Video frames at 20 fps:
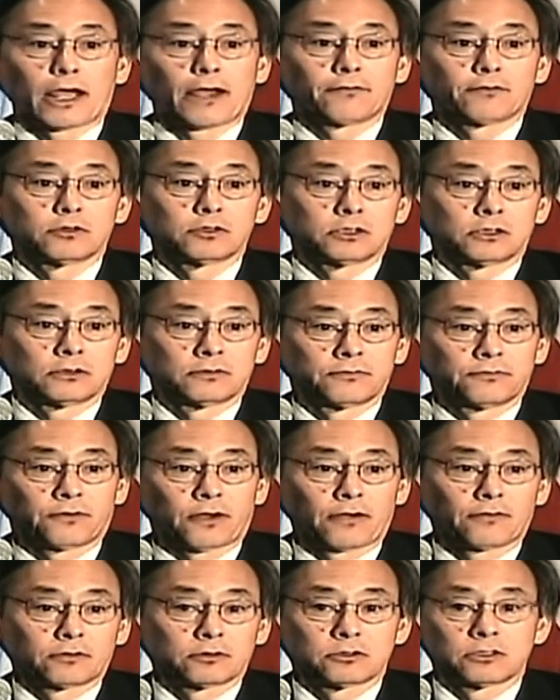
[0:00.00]
averaging
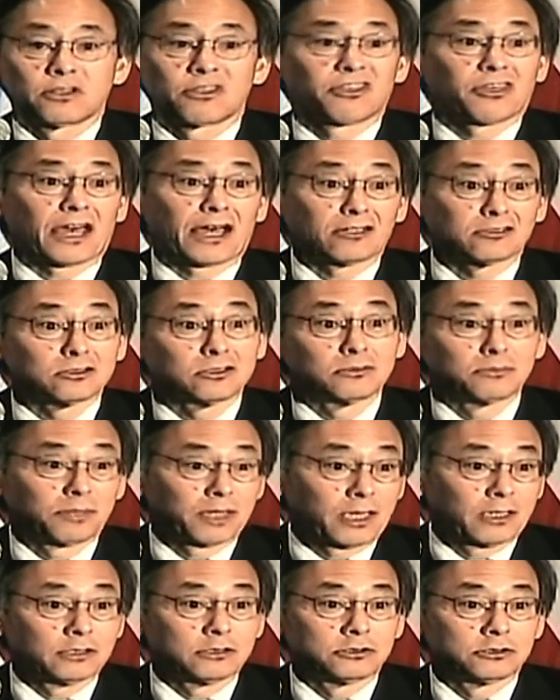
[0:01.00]
500,000
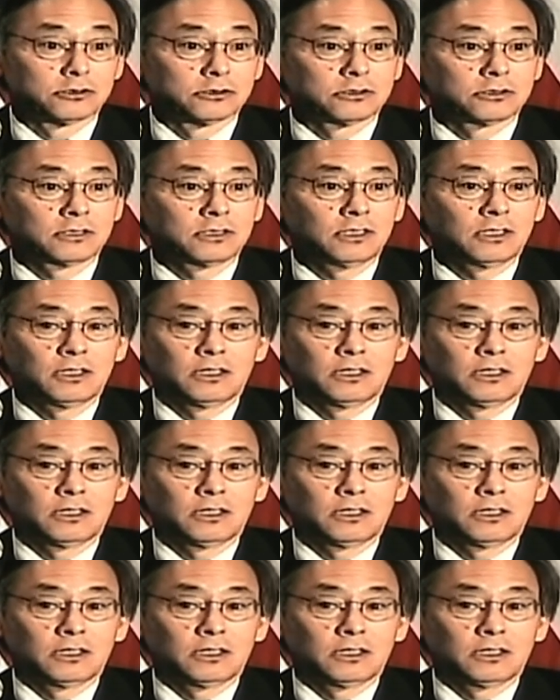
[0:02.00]
pages.